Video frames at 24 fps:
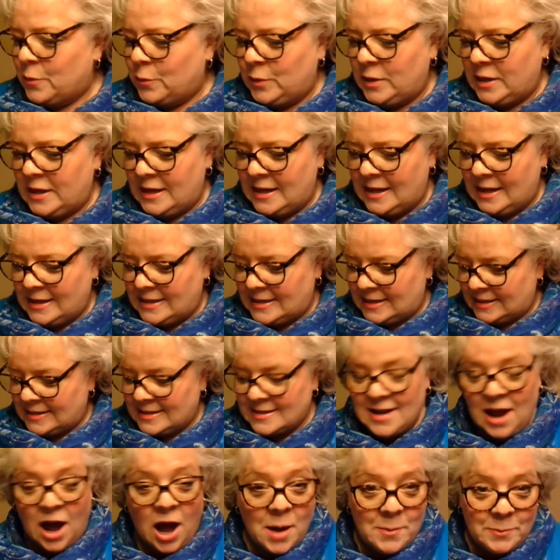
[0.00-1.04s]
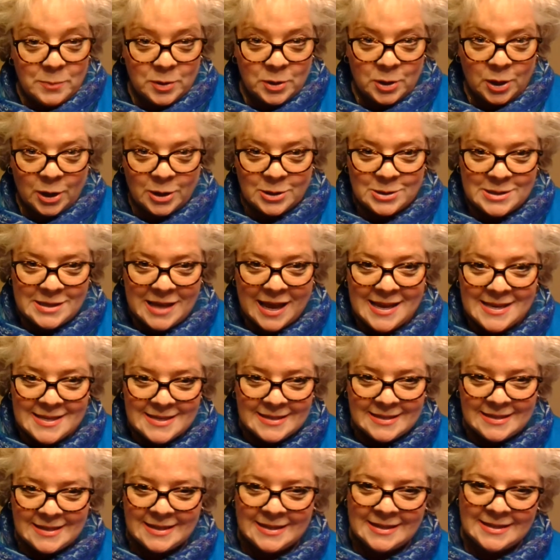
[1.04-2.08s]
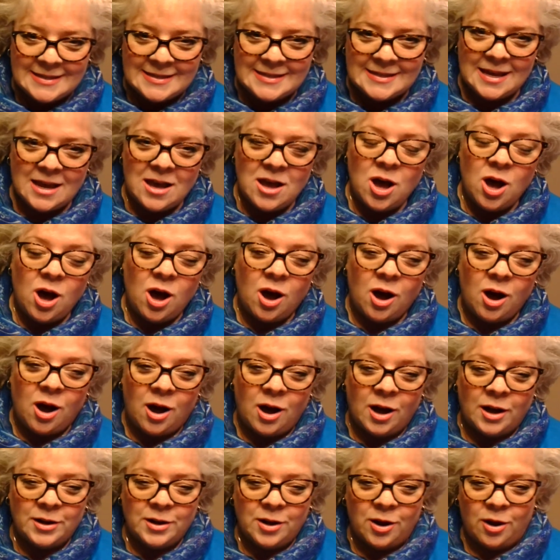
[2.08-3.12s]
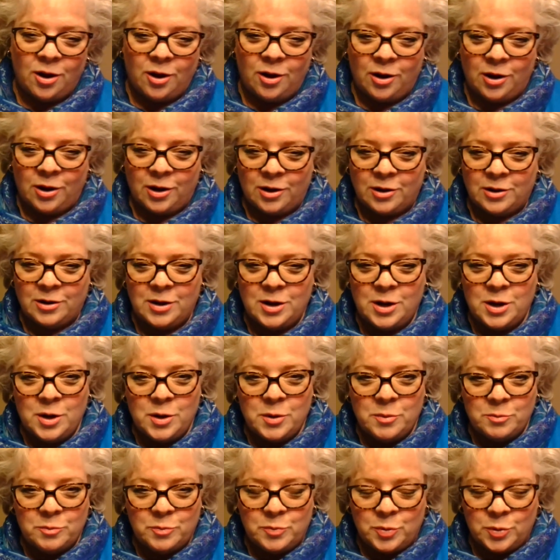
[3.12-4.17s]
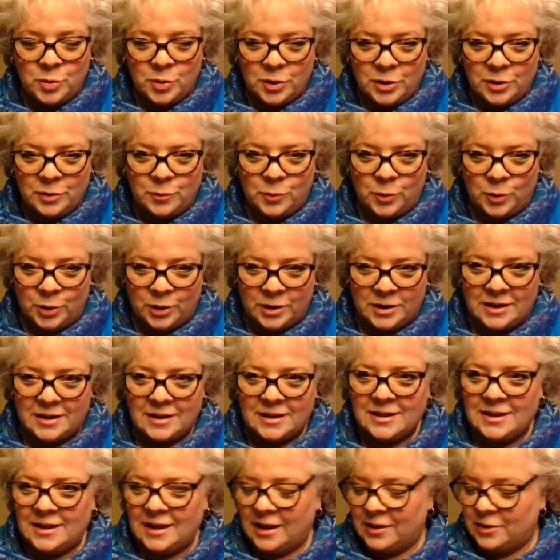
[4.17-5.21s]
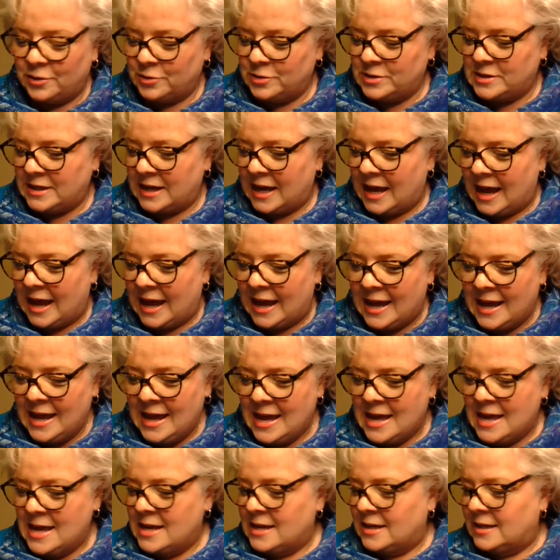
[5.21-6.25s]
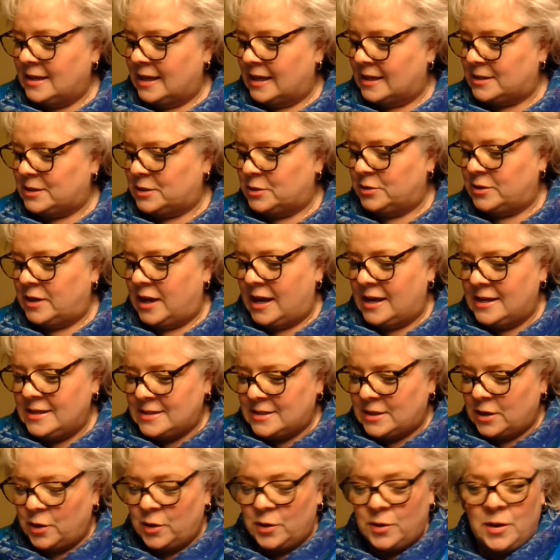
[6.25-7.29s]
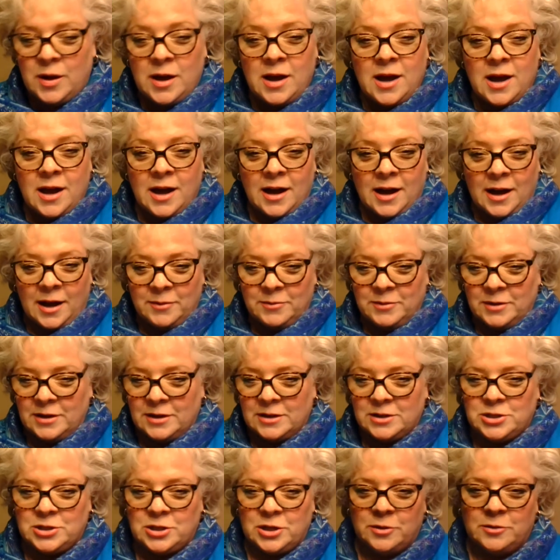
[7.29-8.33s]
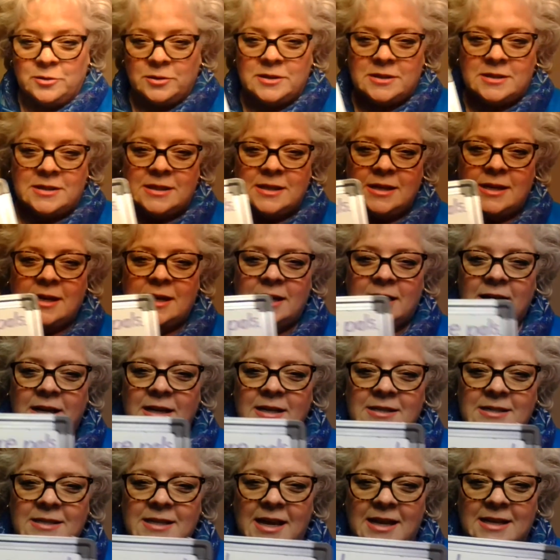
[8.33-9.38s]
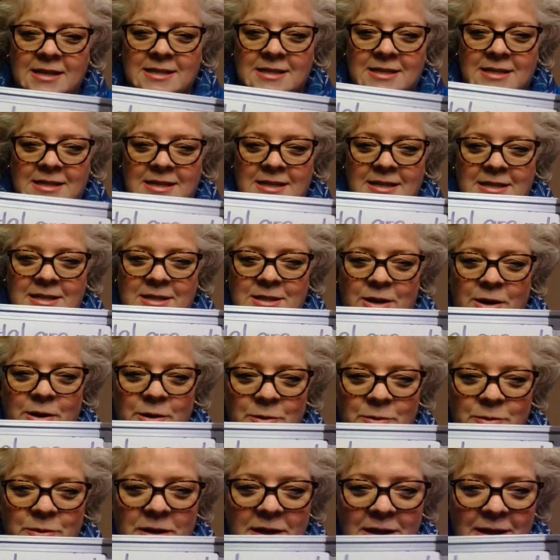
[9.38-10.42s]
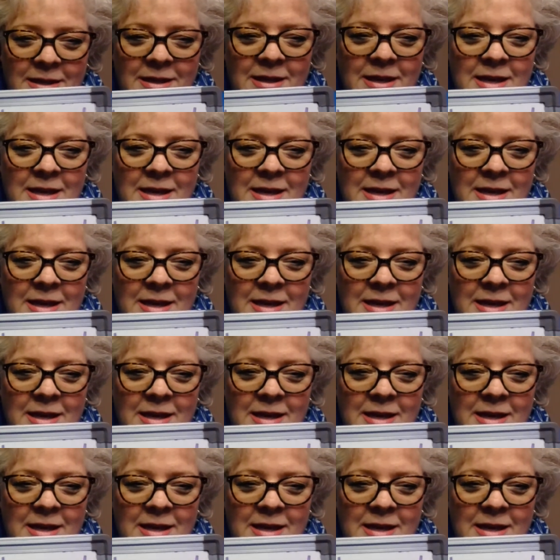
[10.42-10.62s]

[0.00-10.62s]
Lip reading: We did not put our sentences on our board work the other day, yesterday. So I'm going to show us a sentence to start with.